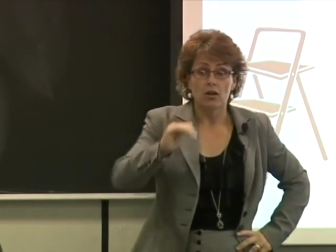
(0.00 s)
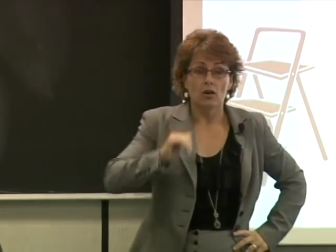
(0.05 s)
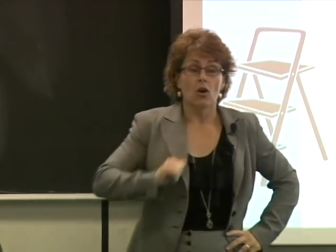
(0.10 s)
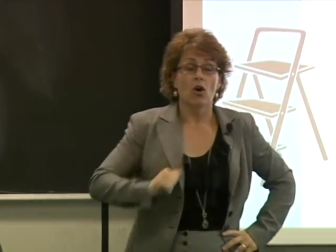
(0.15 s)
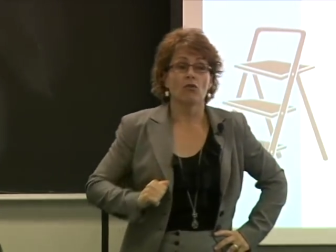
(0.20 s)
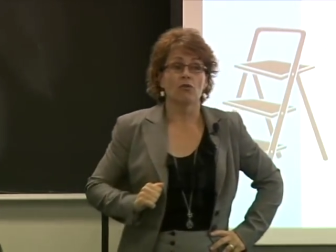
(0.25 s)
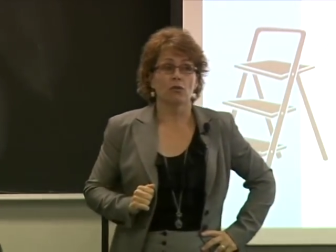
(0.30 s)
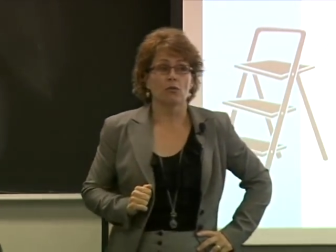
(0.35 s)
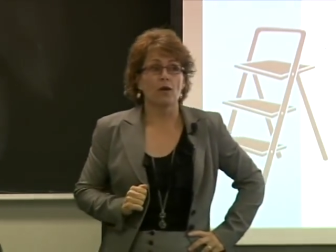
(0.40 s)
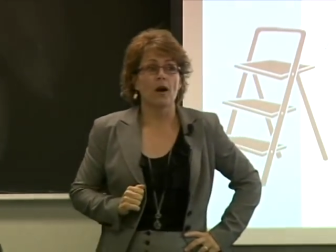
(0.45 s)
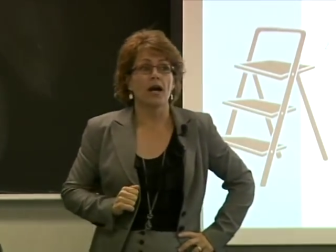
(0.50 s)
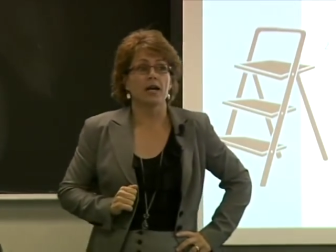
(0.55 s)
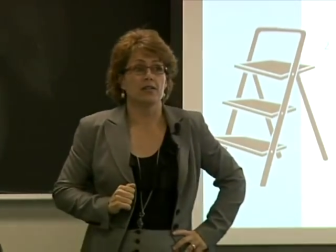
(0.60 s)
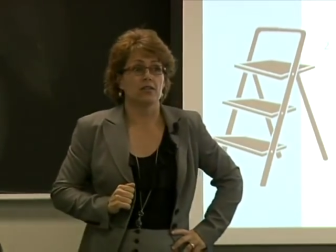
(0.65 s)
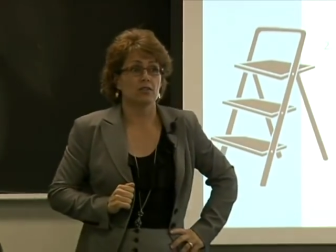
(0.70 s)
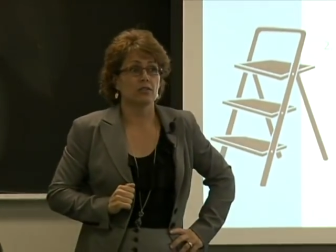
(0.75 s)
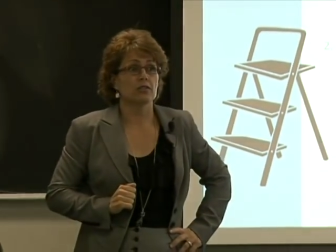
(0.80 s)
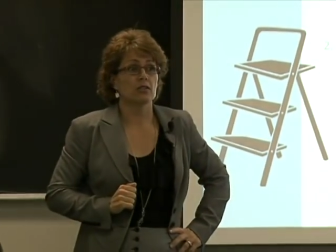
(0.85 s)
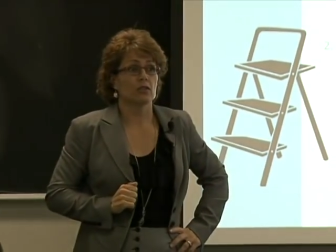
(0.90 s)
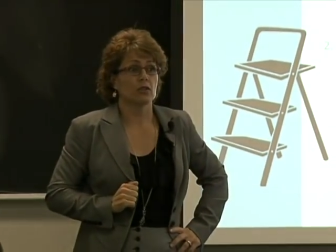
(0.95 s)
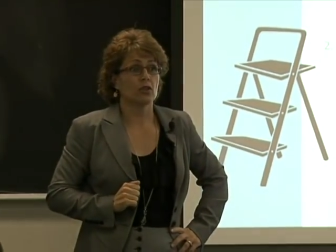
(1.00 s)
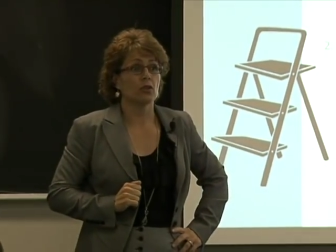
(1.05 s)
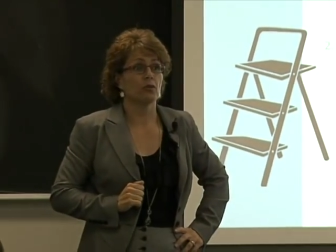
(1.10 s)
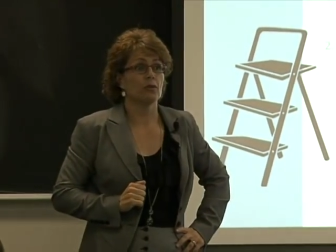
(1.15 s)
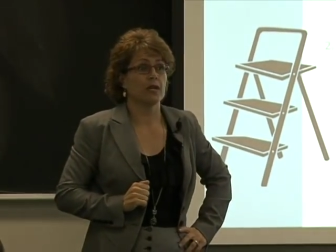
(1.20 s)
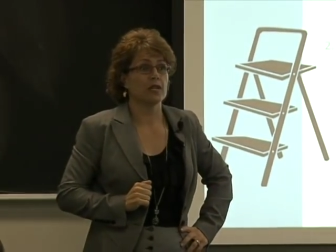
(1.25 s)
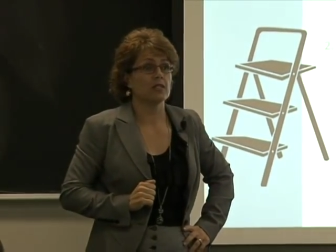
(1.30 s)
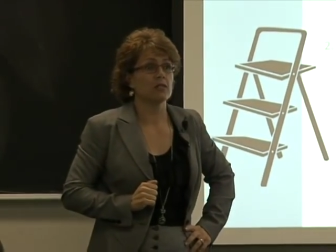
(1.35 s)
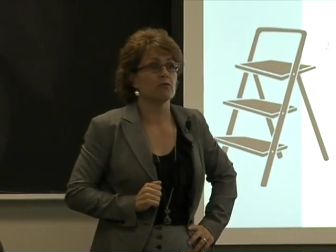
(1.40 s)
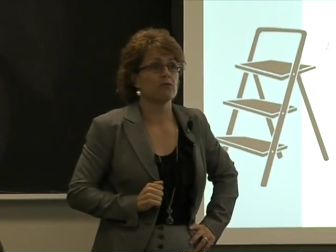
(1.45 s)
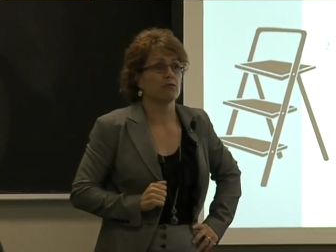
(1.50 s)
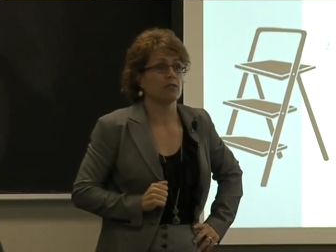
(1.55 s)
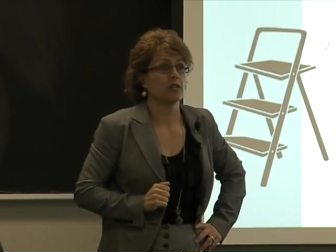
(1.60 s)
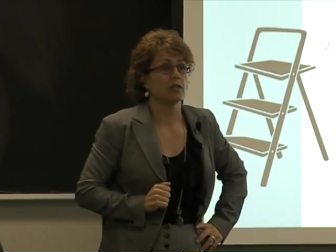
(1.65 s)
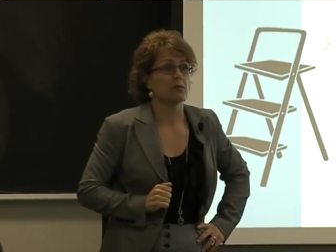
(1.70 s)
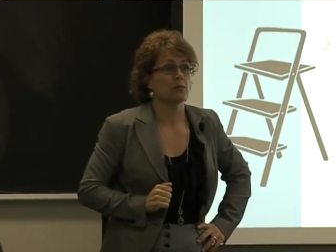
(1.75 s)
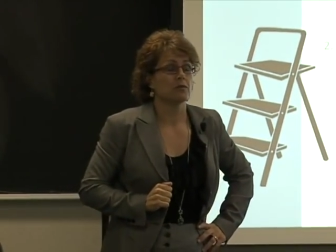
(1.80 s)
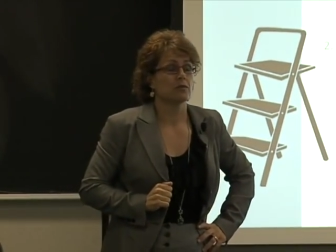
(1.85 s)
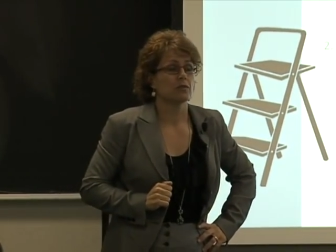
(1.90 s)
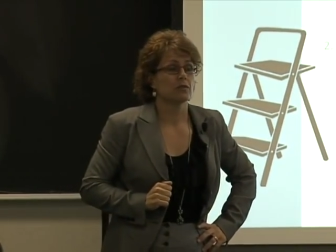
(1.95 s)
overrides her rights and
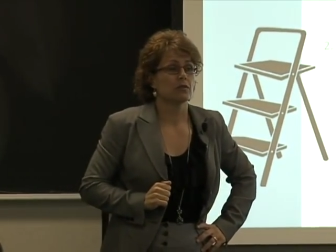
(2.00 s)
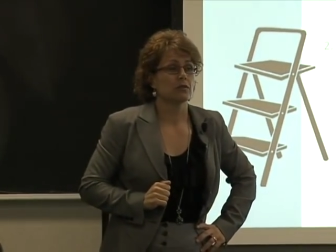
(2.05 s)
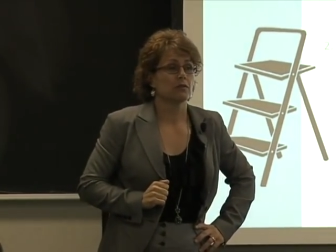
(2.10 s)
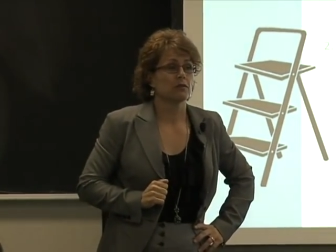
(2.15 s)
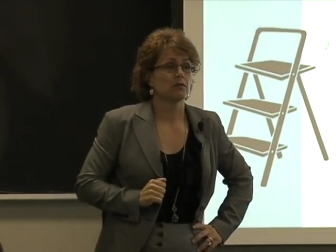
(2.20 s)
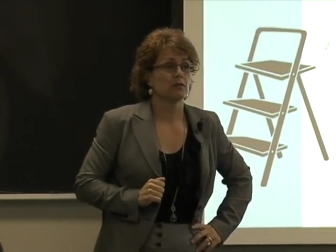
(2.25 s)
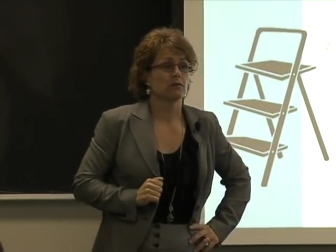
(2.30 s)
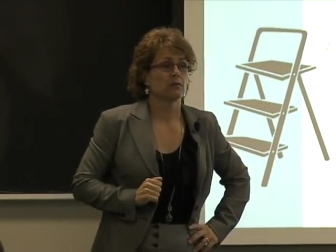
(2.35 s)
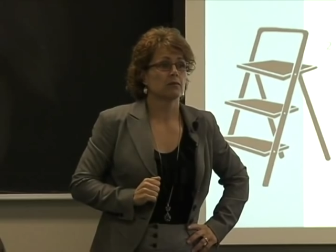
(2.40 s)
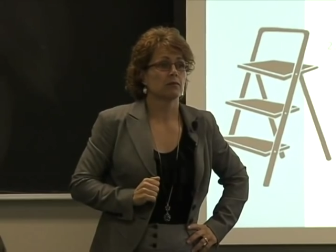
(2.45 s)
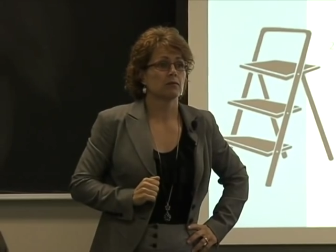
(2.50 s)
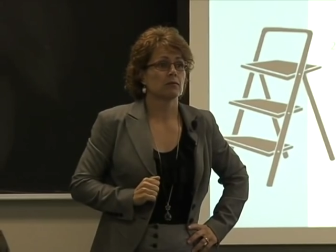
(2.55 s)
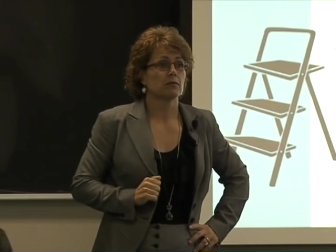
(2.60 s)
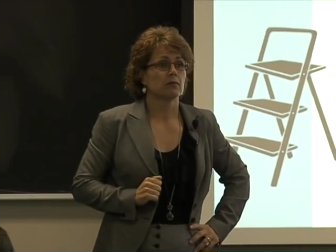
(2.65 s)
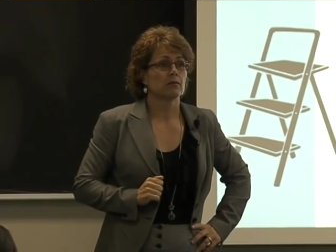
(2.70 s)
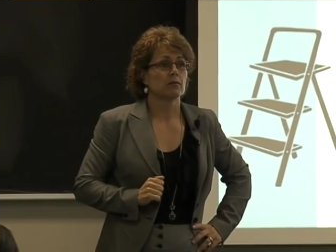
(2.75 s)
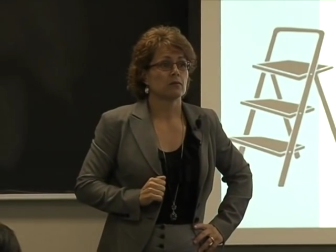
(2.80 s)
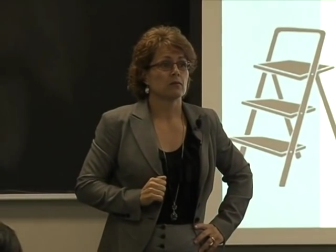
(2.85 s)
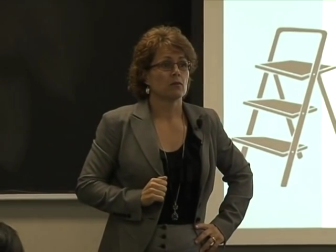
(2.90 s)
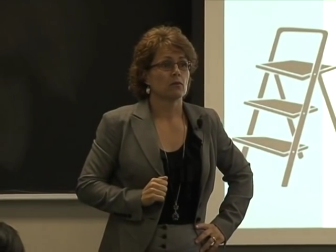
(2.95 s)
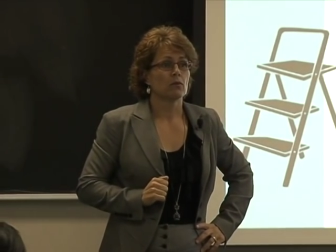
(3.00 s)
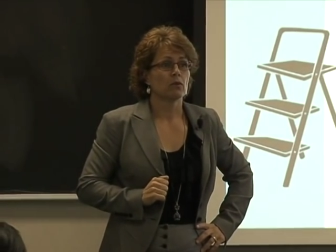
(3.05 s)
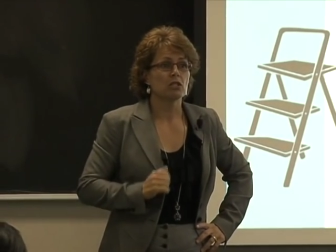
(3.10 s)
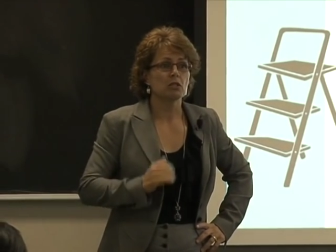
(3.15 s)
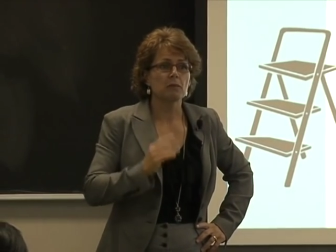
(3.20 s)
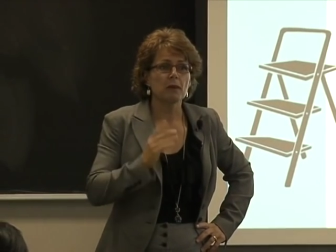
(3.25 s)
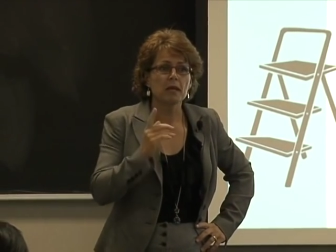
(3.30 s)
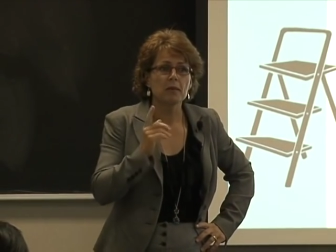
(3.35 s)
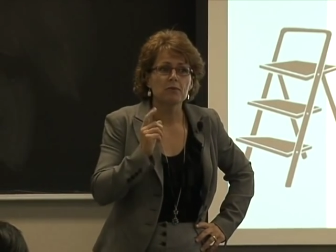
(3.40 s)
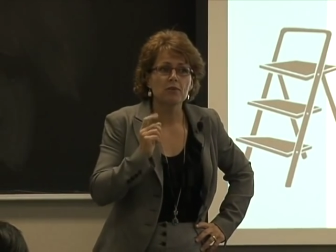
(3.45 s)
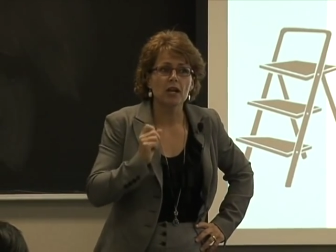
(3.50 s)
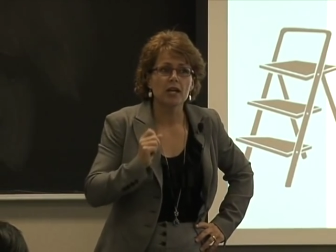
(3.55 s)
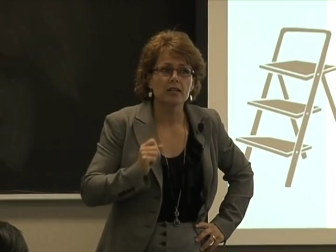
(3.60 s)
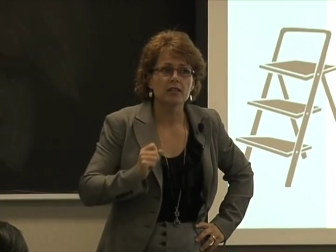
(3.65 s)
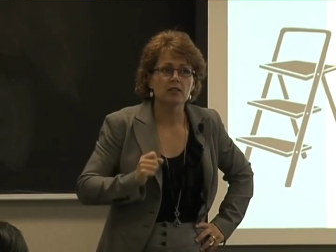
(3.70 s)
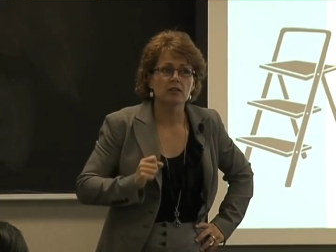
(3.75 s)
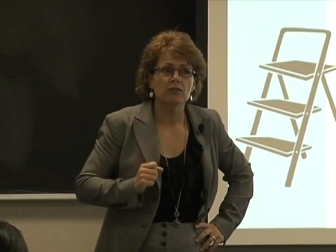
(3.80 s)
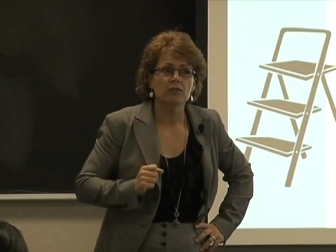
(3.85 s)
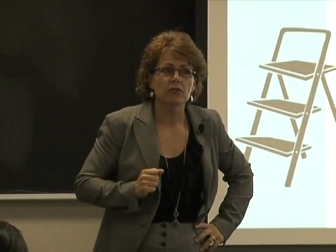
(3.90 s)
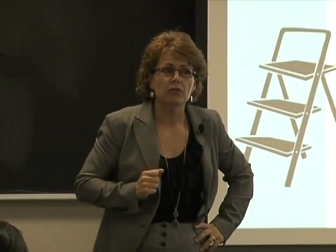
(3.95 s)
freedoms. What's my
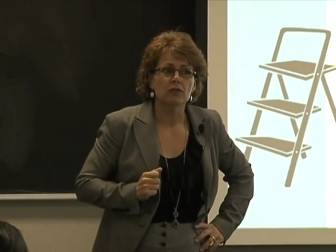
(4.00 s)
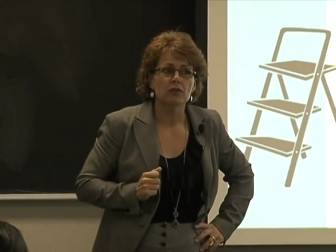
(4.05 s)
objective?